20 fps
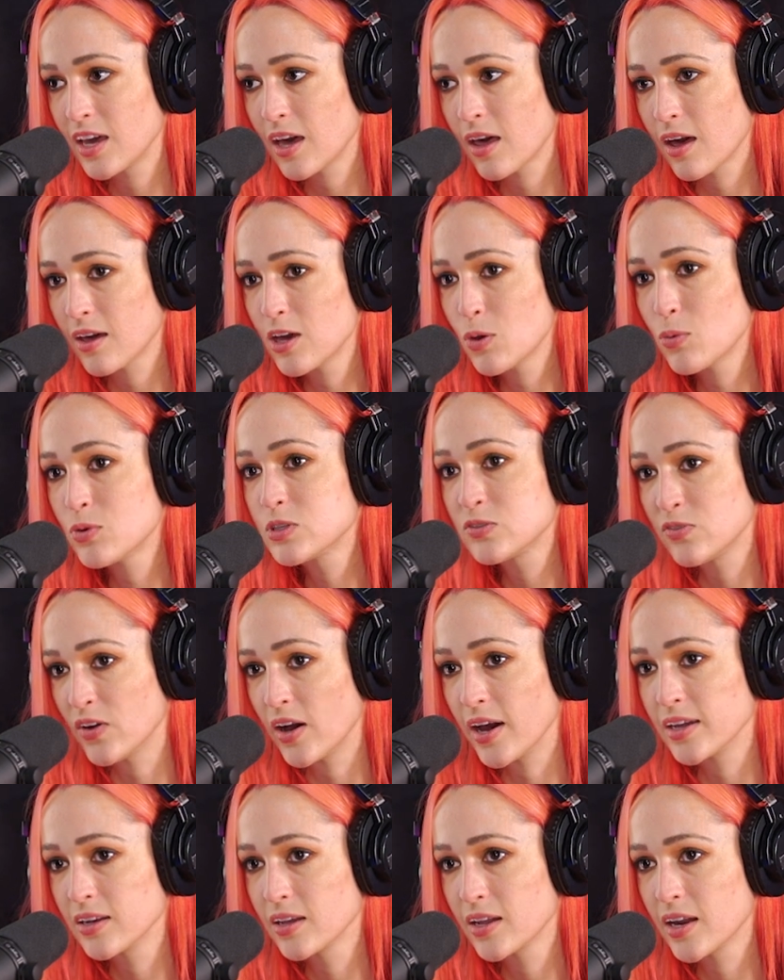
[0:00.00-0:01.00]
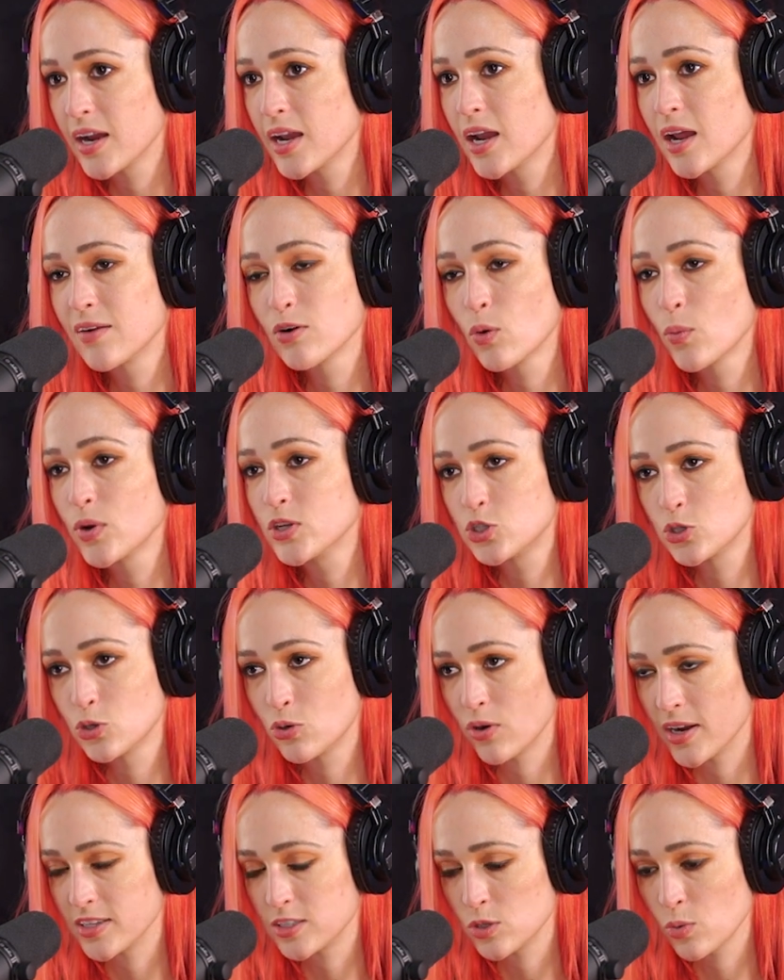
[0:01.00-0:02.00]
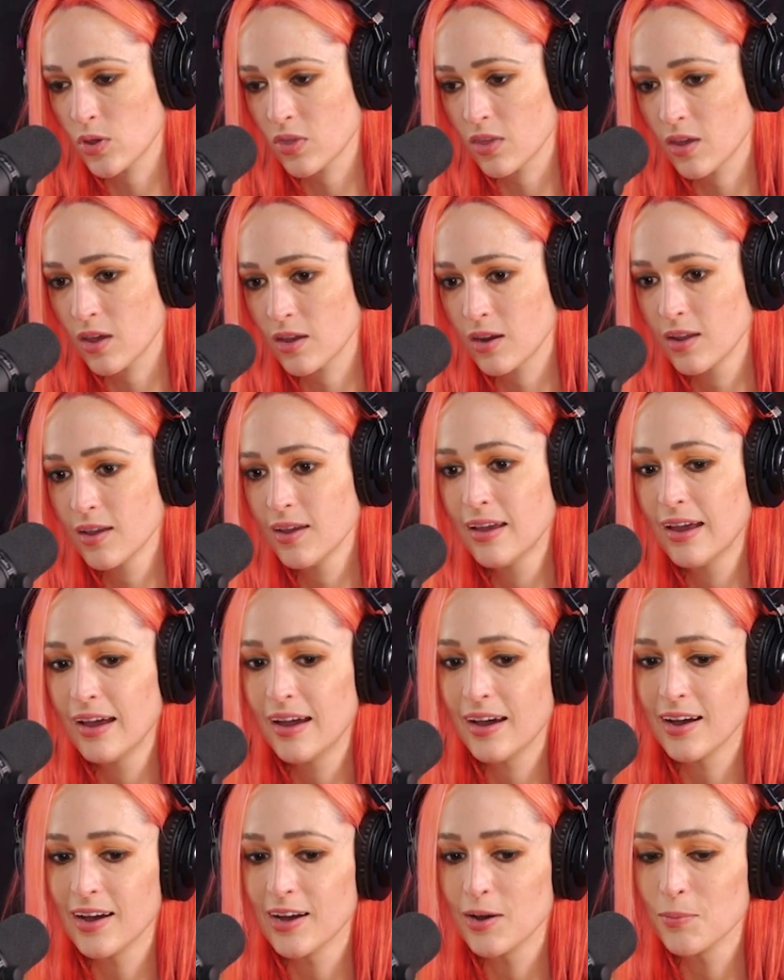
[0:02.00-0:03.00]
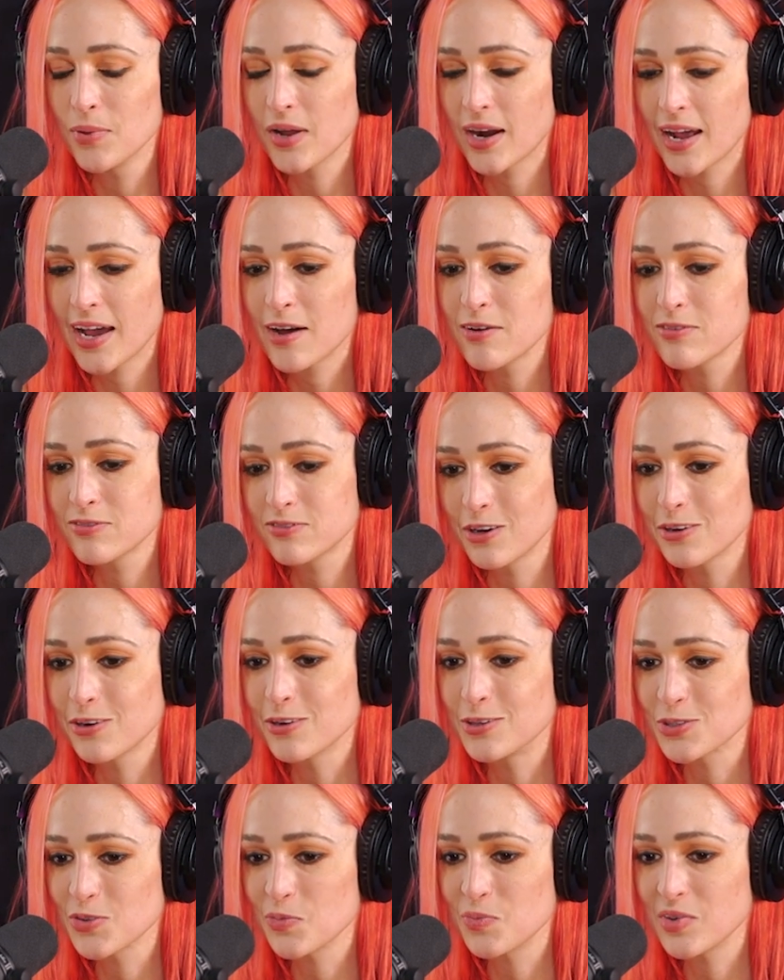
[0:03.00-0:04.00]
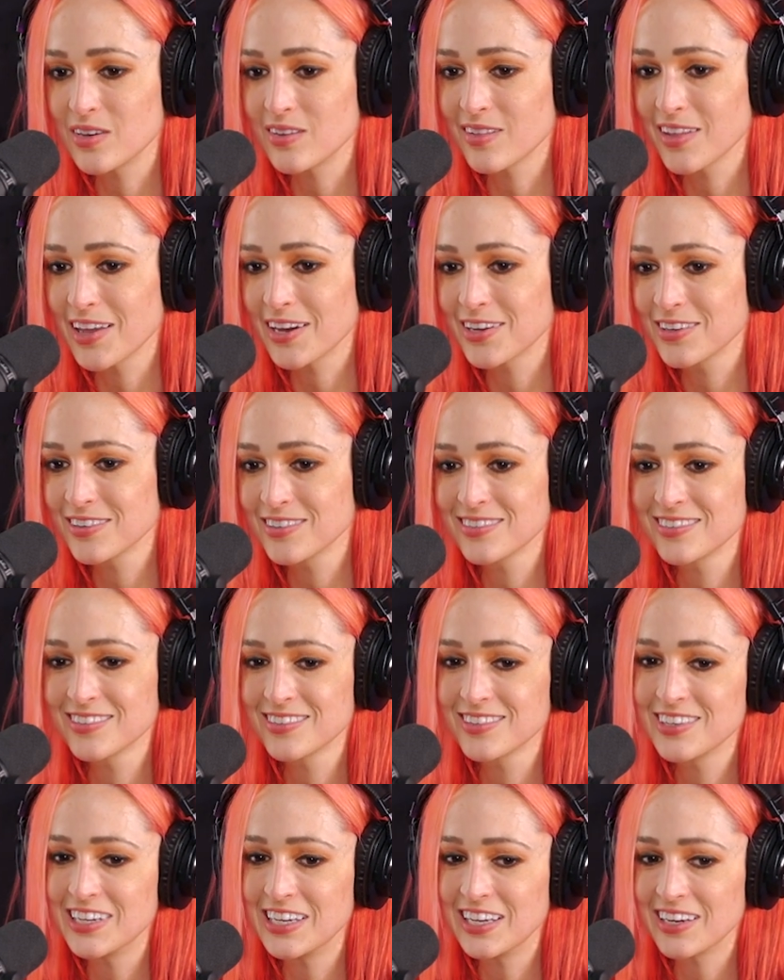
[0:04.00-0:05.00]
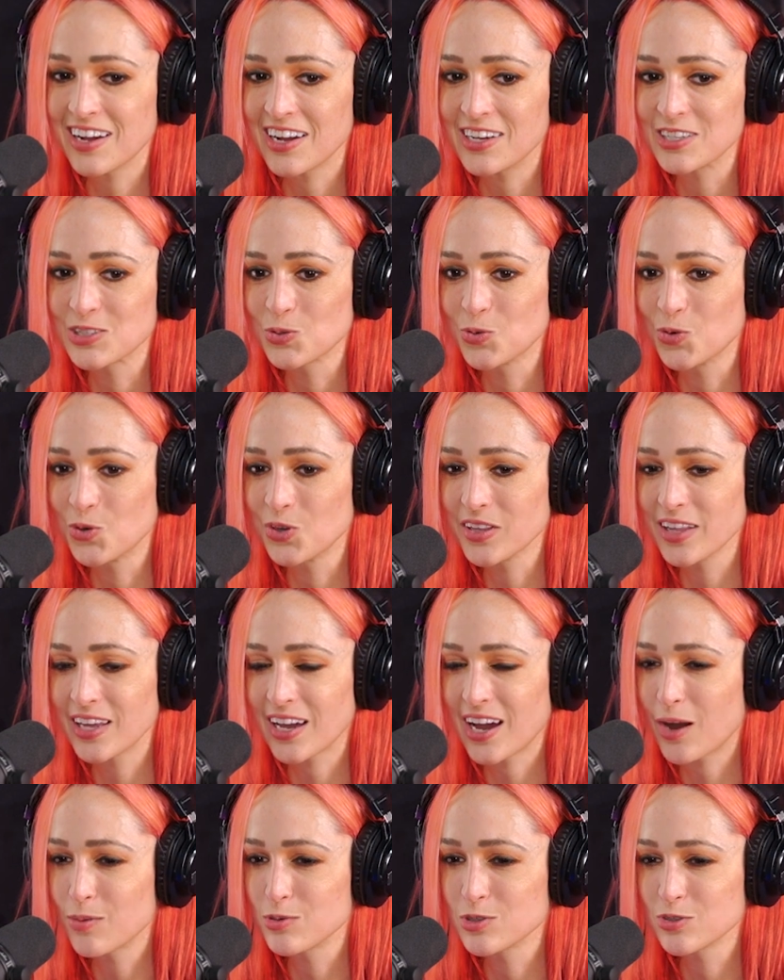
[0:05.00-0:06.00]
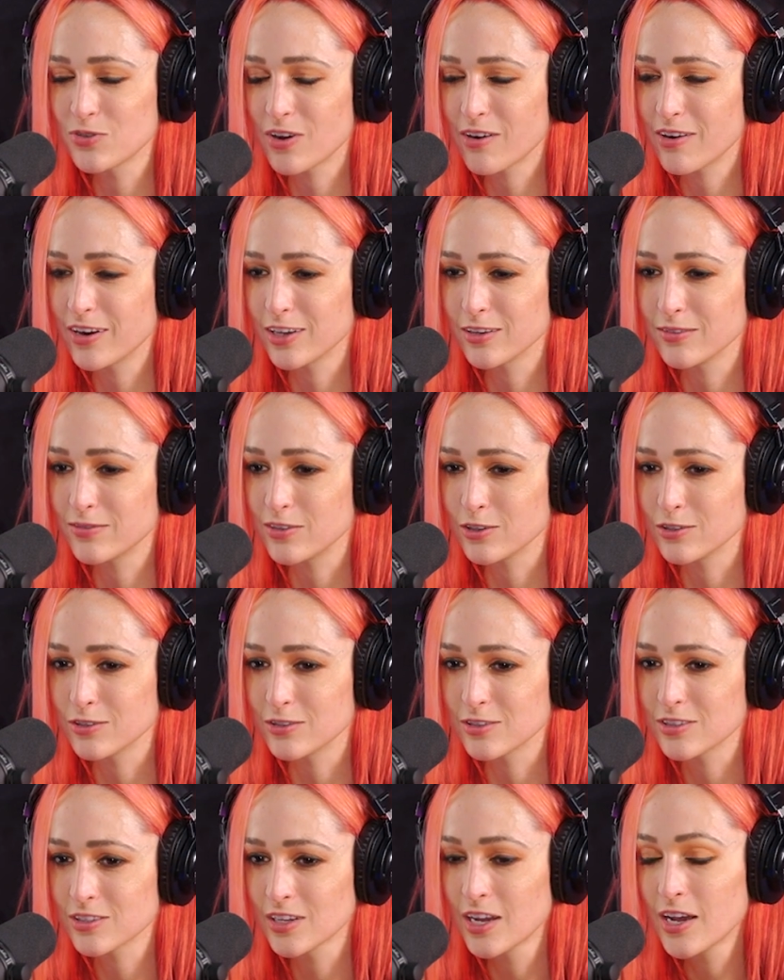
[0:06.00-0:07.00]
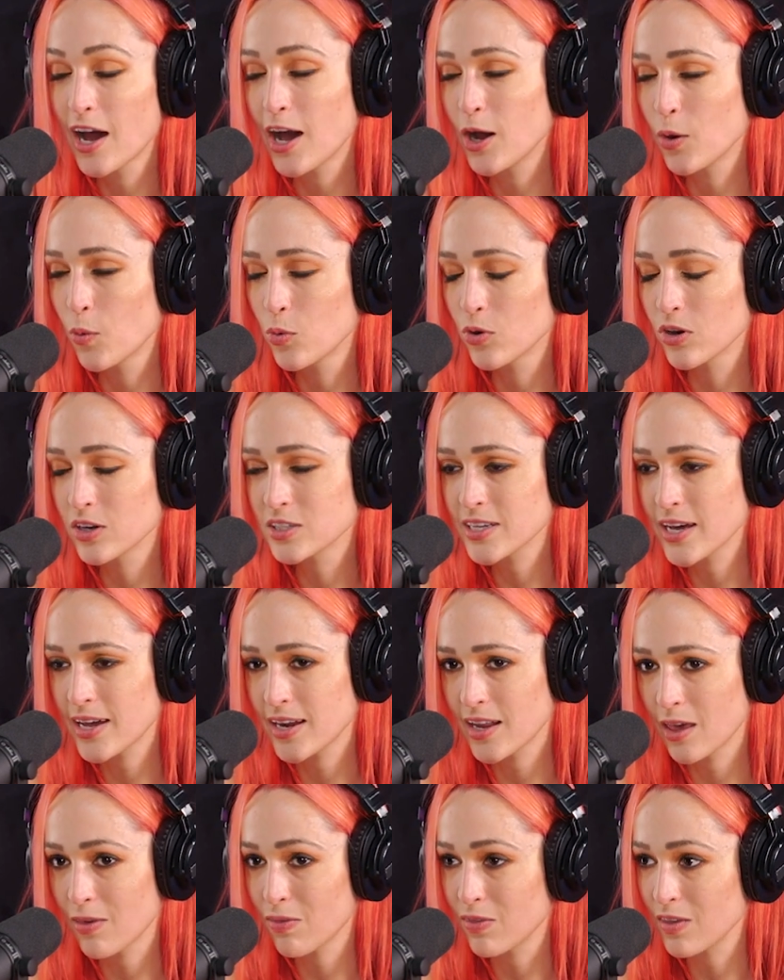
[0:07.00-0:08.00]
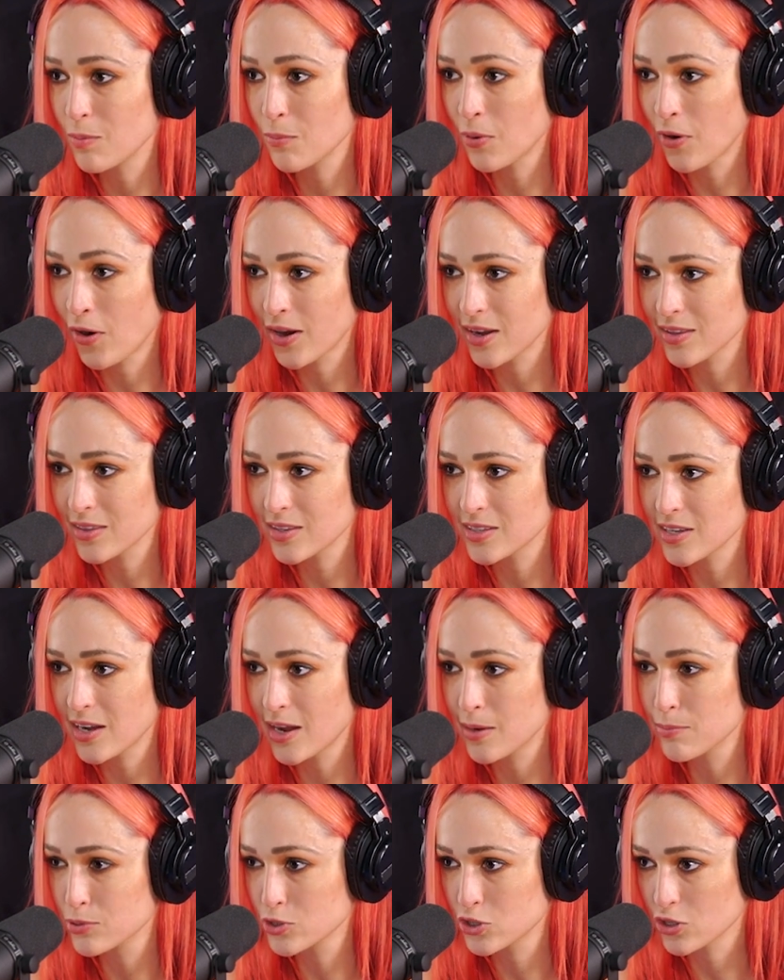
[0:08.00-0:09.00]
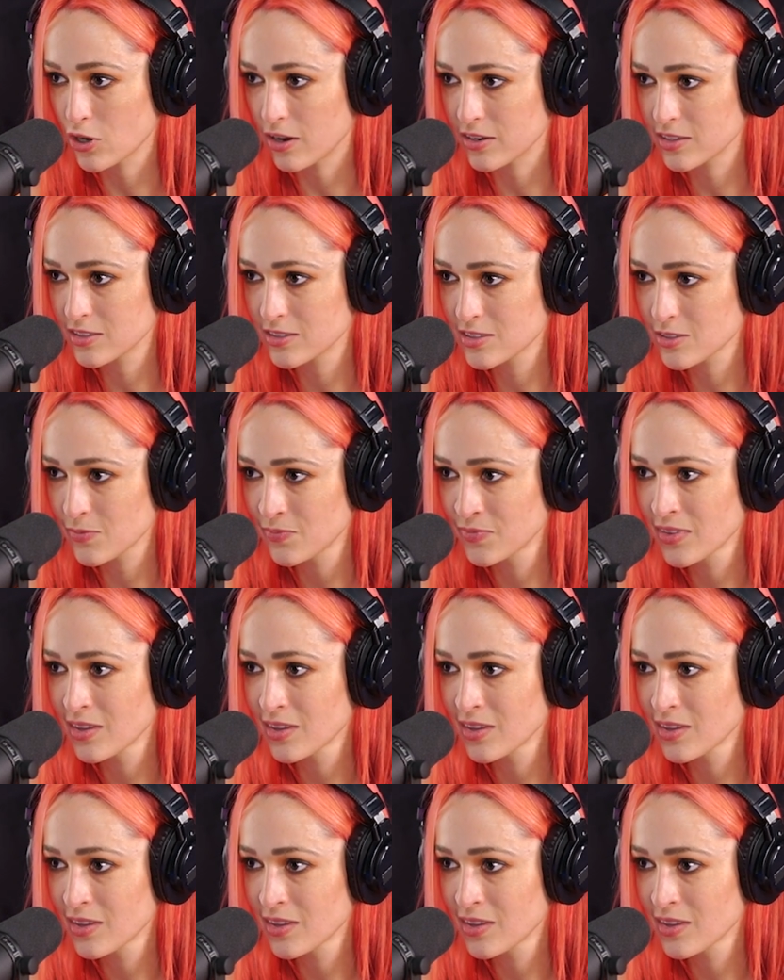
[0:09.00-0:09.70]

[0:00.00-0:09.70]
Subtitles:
It was fine, and I never went too crazy with it. But I have photos of me like in high school. Like, I was very confused. I worked at a theme park at the time, Busch Gardens,